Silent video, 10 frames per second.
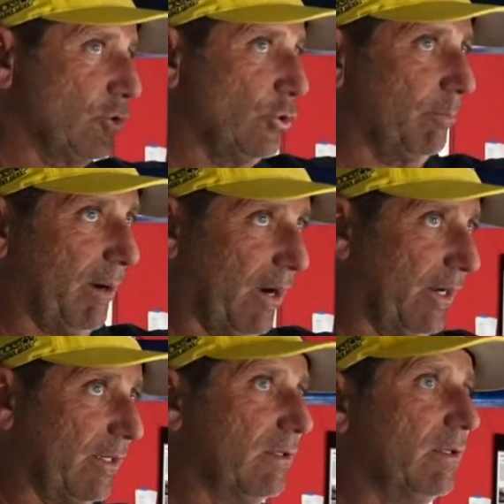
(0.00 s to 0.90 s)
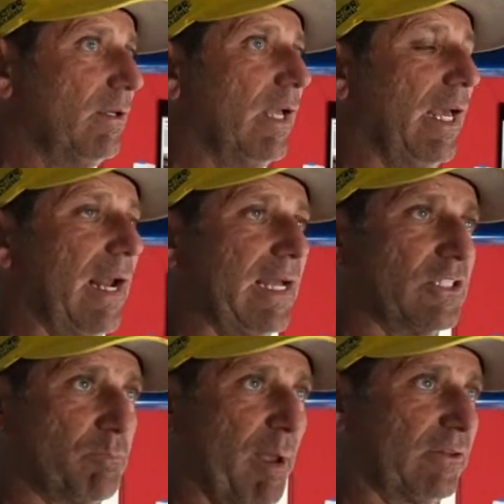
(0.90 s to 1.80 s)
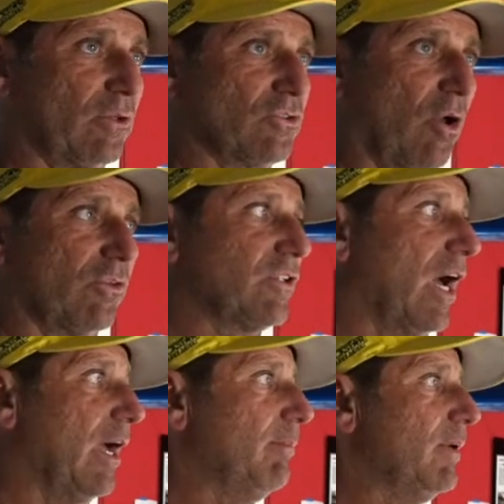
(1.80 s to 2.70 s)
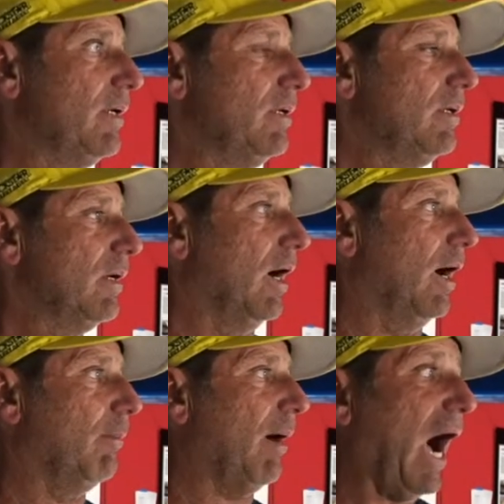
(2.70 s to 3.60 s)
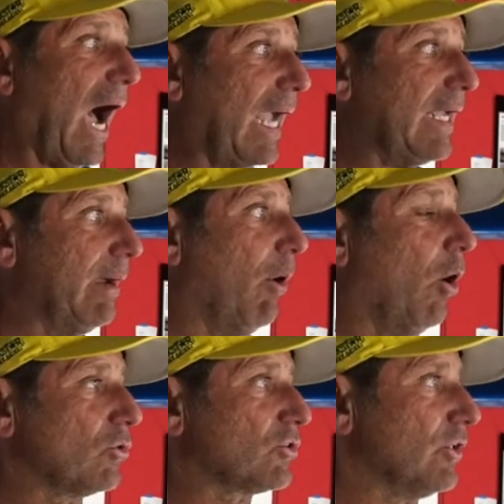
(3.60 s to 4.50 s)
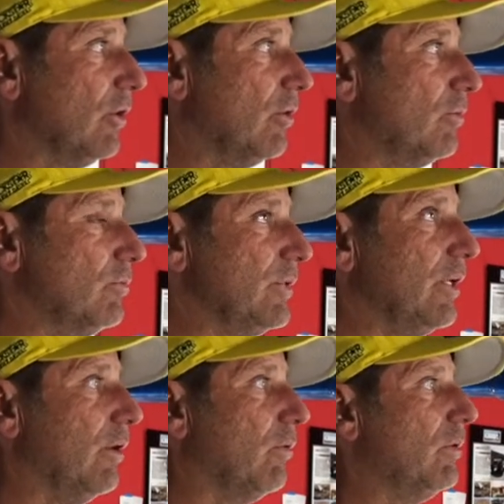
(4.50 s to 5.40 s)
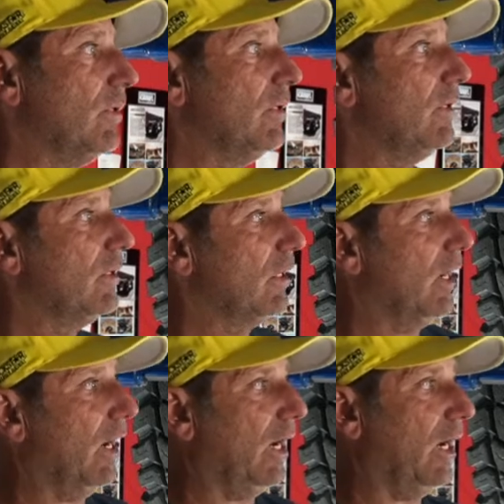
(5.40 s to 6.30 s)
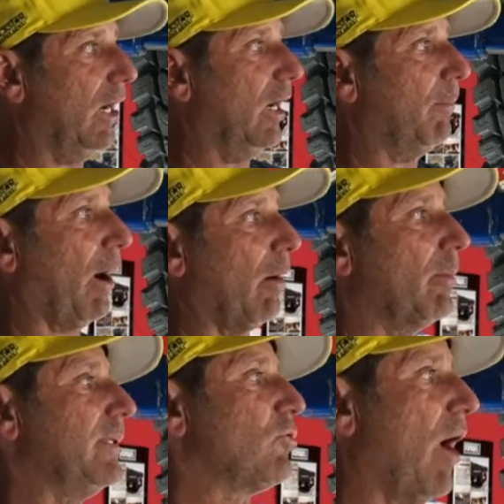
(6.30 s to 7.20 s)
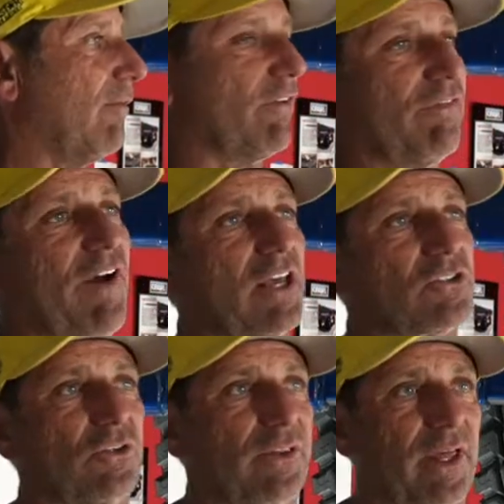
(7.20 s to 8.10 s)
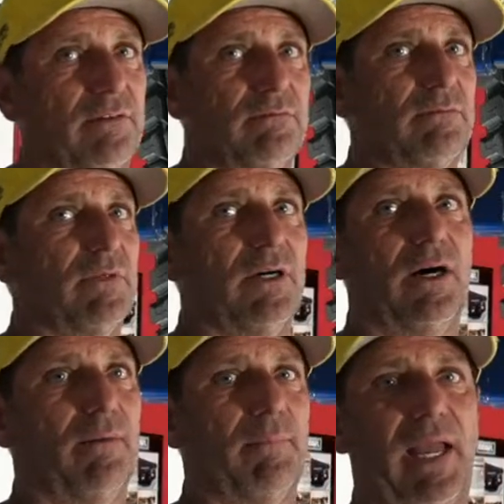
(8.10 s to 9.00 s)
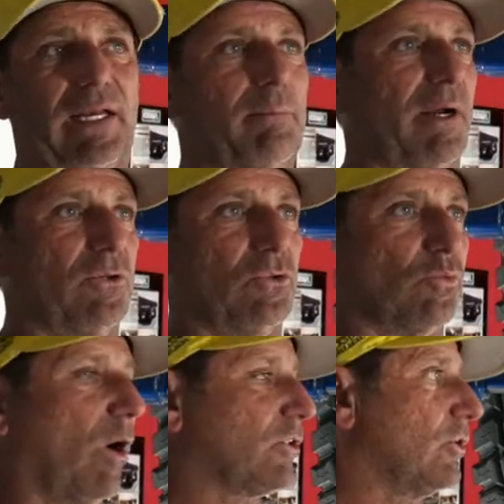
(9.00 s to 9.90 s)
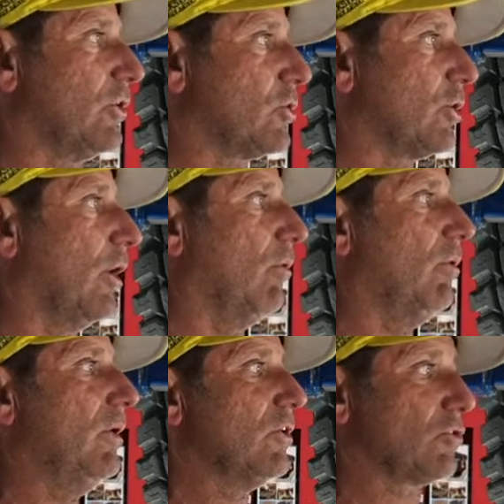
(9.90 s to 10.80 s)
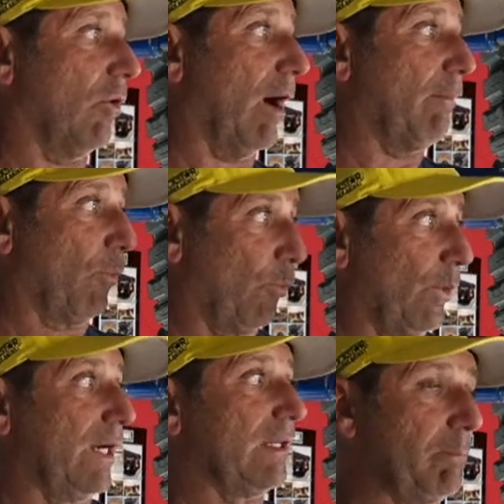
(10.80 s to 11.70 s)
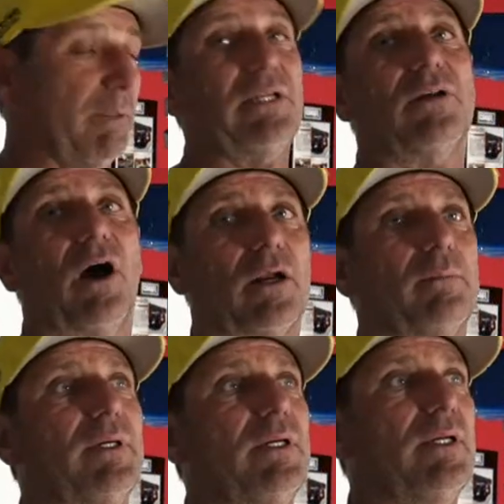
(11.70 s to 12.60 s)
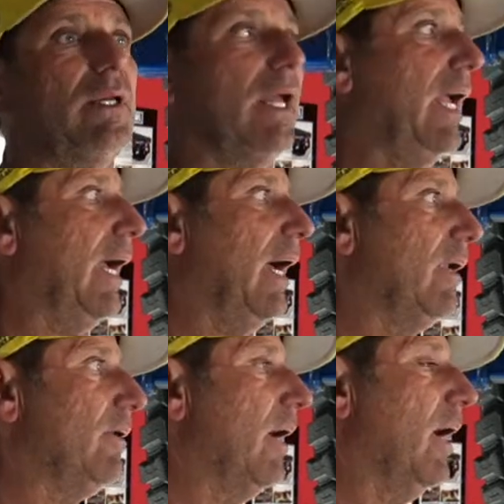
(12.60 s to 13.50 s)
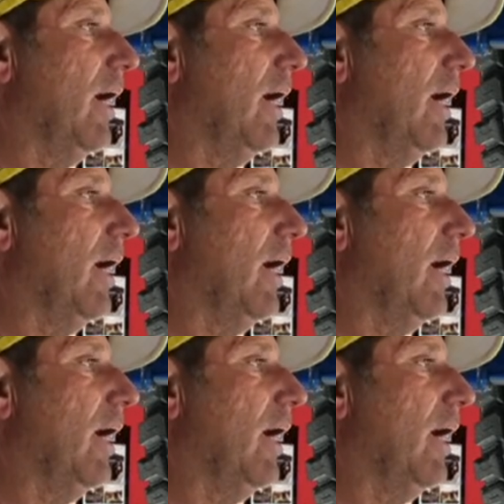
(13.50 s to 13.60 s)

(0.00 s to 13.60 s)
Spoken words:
unit bearing, and I inspect those all the time. I am also, you know, probably driving faster than anybody who's watching this show. So I'm really beating on them. And